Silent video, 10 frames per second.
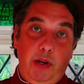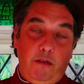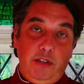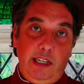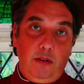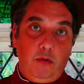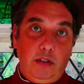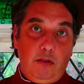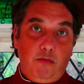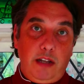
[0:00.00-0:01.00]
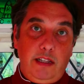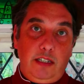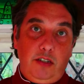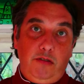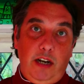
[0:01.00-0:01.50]
But obviously, in order to run
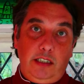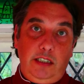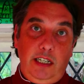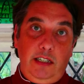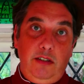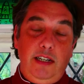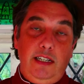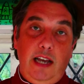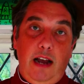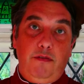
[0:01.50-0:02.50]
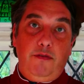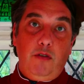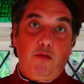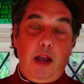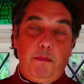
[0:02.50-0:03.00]
this strategy, you need to have
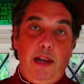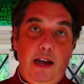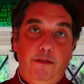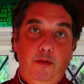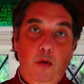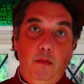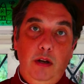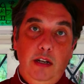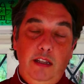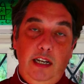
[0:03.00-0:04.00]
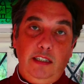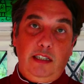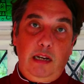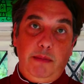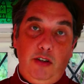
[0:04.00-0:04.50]
the right platform that's
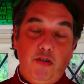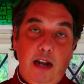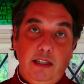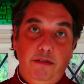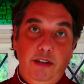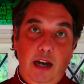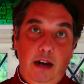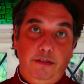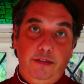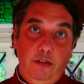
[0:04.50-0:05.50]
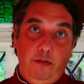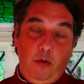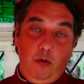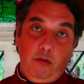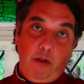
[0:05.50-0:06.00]
going to be attractive enough
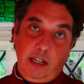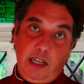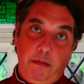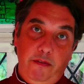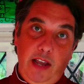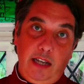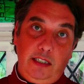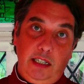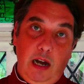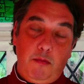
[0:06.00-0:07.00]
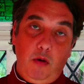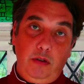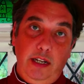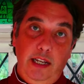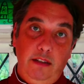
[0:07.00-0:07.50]
for the right type of guest to come
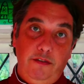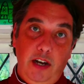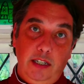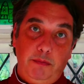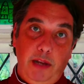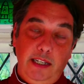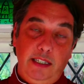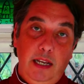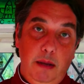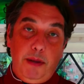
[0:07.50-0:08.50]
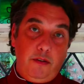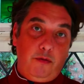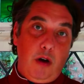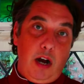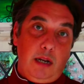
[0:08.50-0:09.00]
on in the first place. A bit
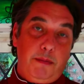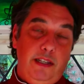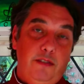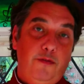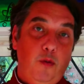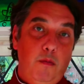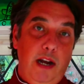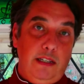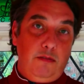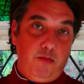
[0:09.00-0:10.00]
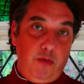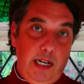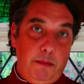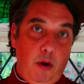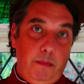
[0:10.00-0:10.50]
of work, but this format is
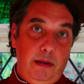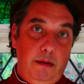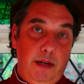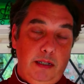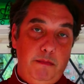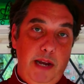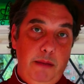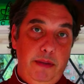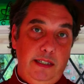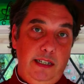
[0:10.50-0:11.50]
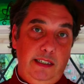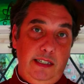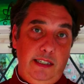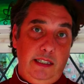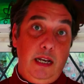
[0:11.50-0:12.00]
really popular amongst many
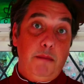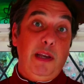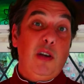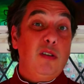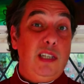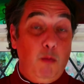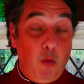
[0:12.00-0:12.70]
businesses because it